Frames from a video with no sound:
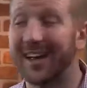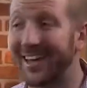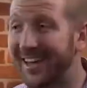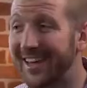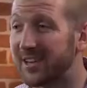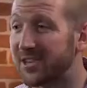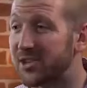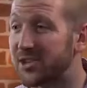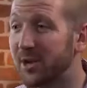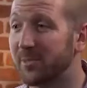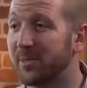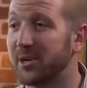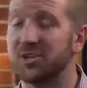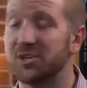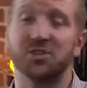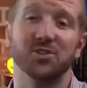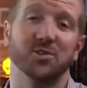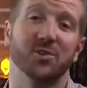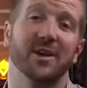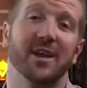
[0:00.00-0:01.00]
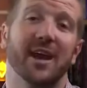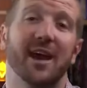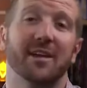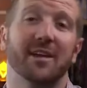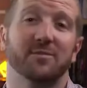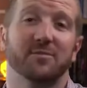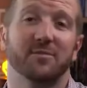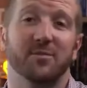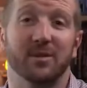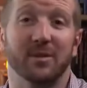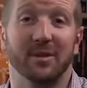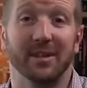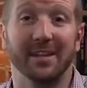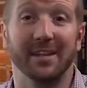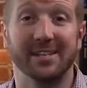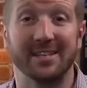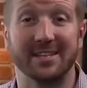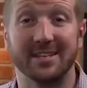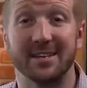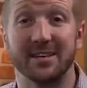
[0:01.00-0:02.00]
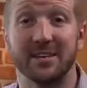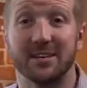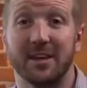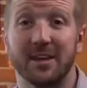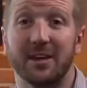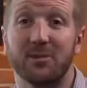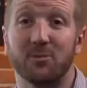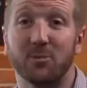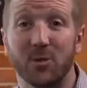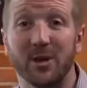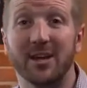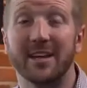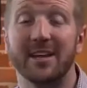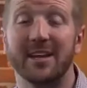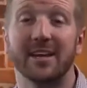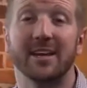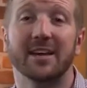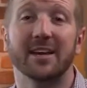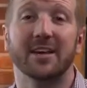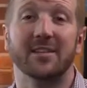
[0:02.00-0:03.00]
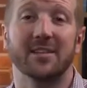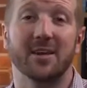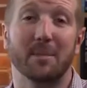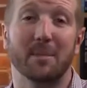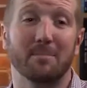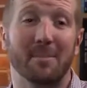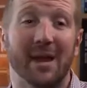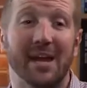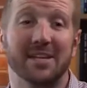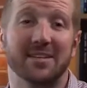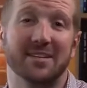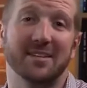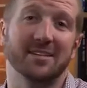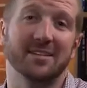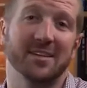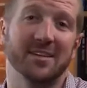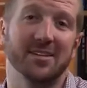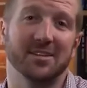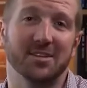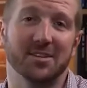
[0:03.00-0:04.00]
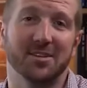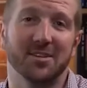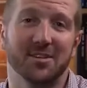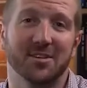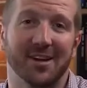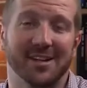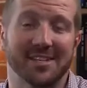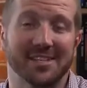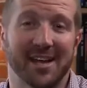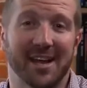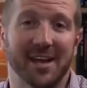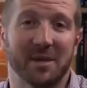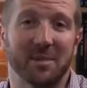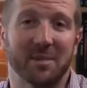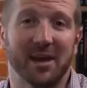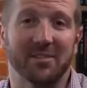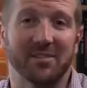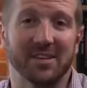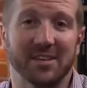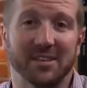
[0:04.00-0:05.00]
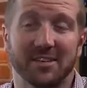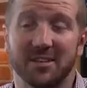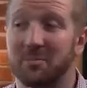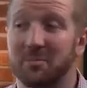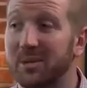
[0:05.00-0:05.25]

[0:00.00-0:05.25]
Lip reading: I get so much joy out of listening and reading the amazing things that you guys say about this.